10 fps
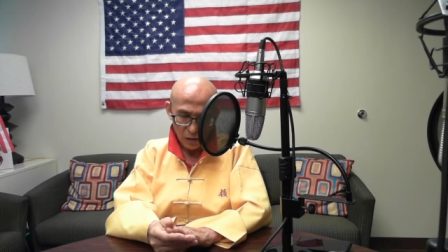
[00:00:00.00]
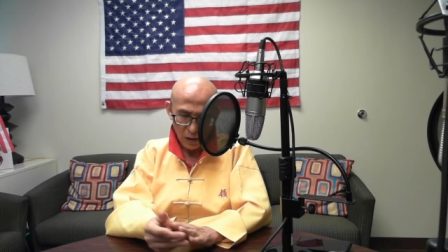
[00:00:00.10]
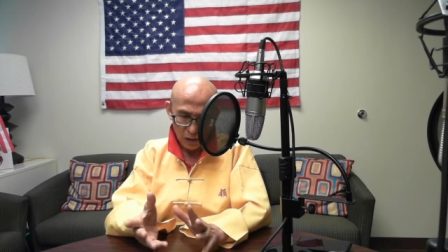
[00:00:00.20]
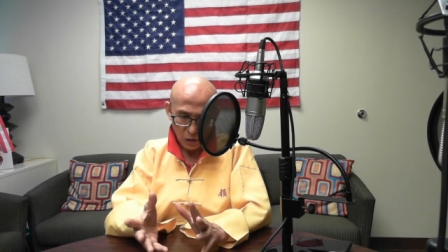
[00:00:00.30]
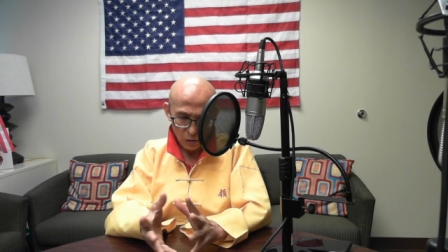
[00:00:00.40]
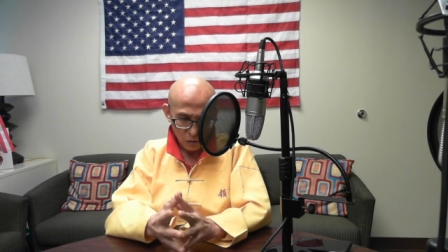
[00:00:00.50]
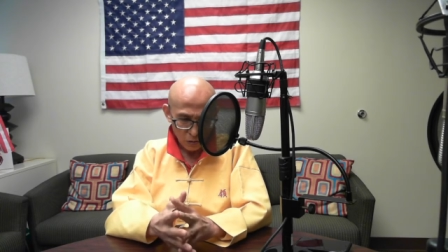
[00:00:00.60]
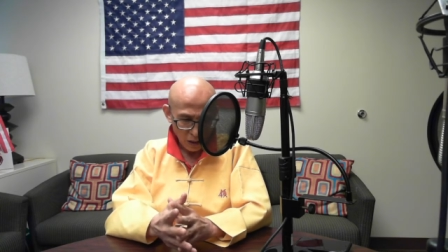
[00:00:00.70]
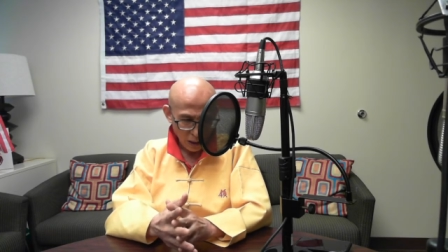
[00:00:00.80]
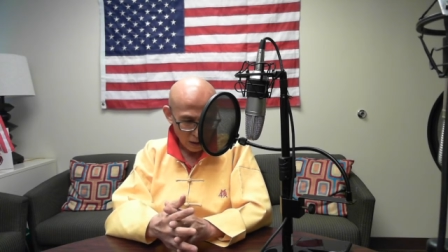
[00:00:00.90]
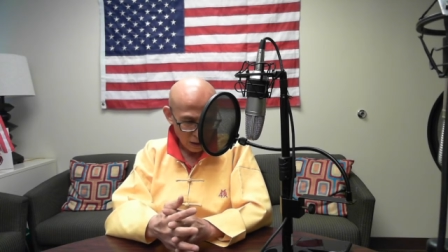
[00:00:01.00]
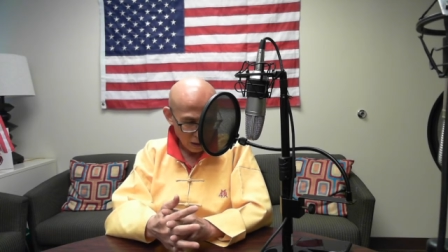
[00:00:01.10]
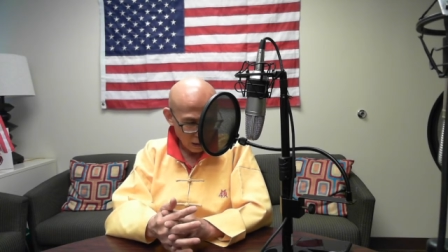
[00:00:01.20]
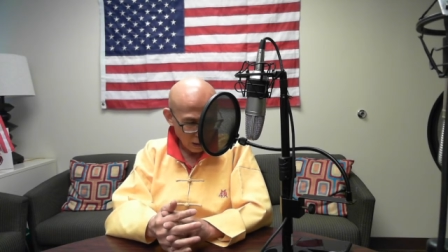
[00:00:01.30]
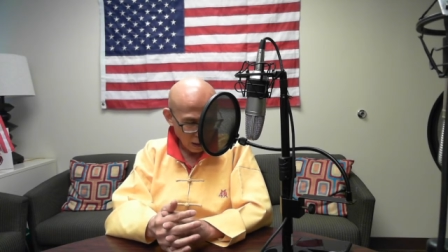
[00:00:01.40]
I told you that,
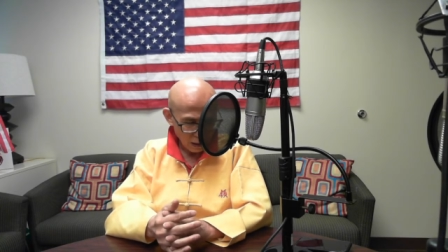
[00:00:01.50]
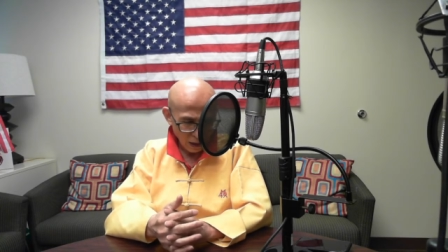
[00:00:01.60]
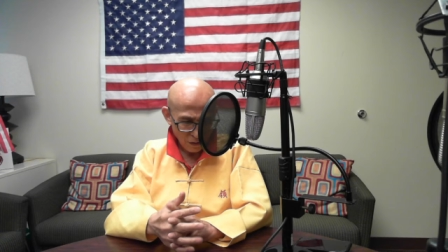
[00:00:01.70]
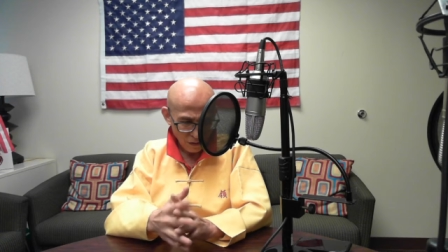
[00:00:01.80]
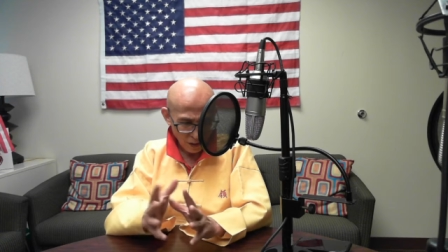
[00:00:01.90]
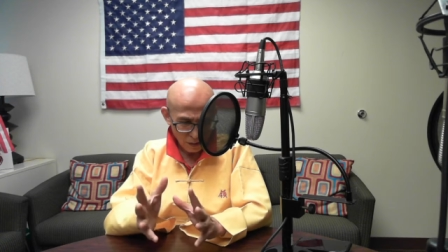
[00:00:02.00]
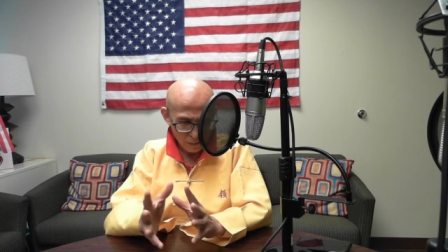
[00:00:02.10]
and I think